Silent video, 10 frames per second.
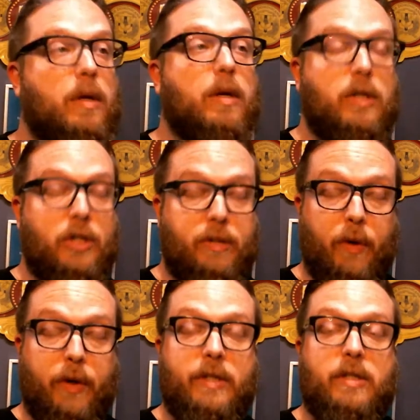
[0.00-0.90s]

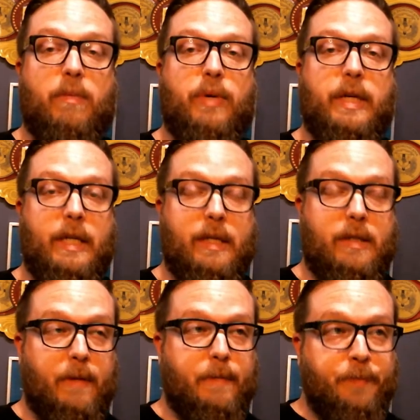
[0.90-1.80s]
Smoke is still pretty
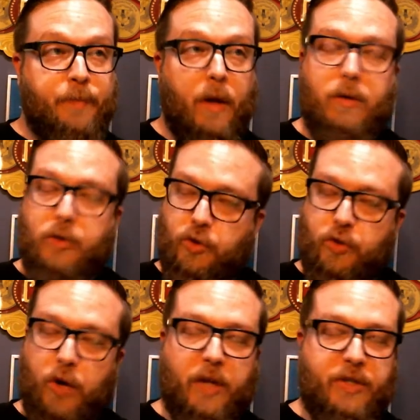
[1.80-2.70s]
decent.
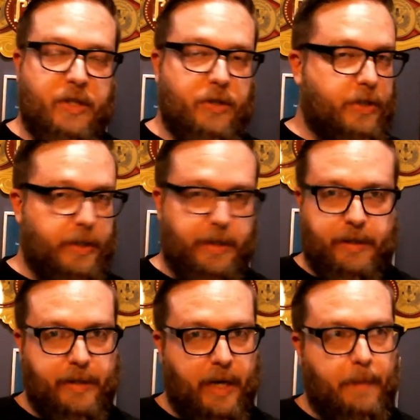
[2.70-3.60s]
Draw is still just a
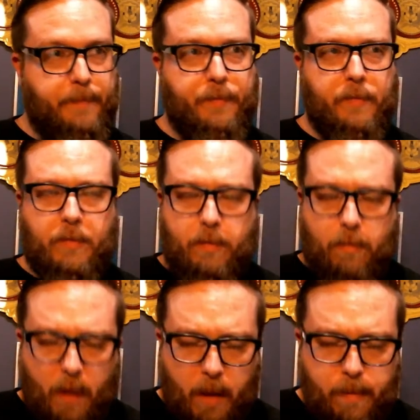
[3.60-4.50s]
little tight.
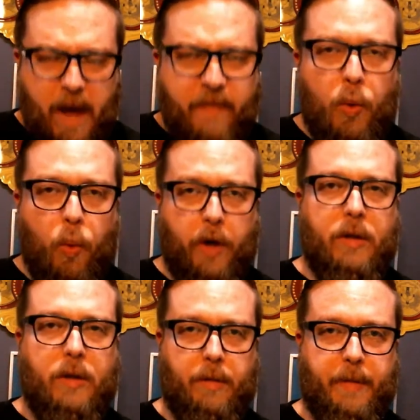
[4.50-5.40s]
I'm having to work
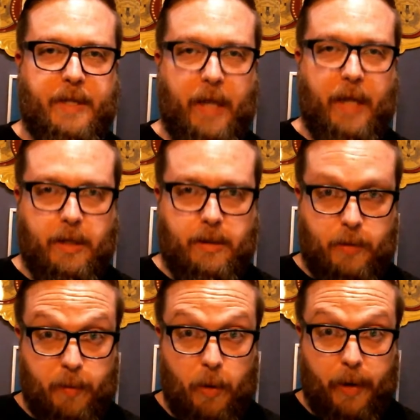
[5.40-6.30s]
a little bit to get some
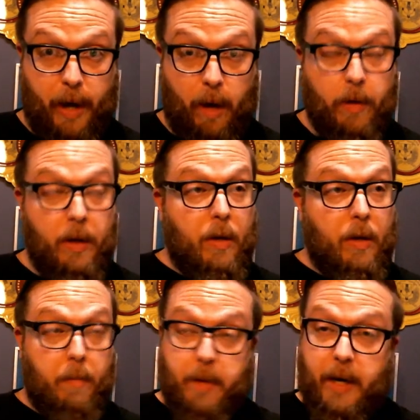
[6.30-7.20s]
smoke out.
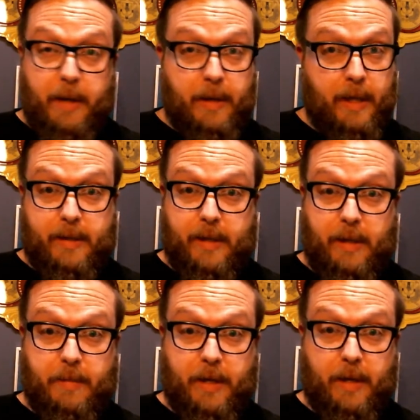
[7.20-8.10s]
But at the
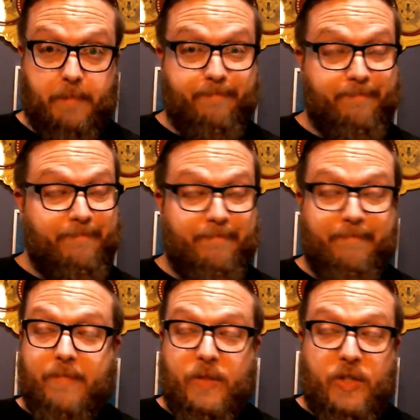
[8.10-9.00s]
same time,
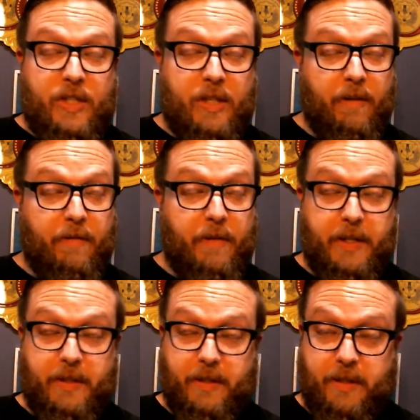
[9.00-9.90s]
still a
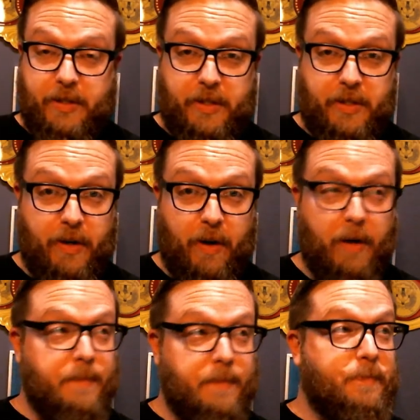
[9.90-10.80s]
very delicious
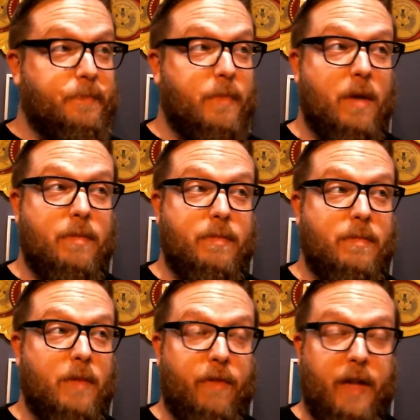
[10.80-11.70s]
cigar.
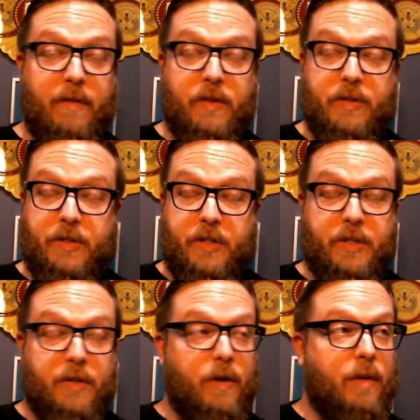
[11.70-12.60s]
The flavors are
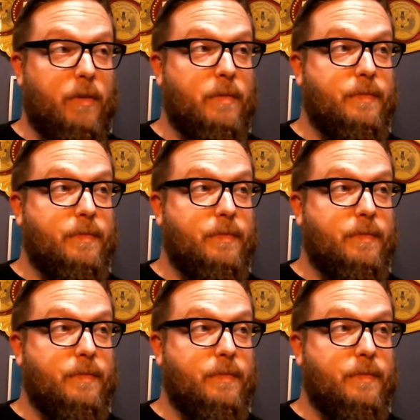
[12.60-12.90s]
just incredible.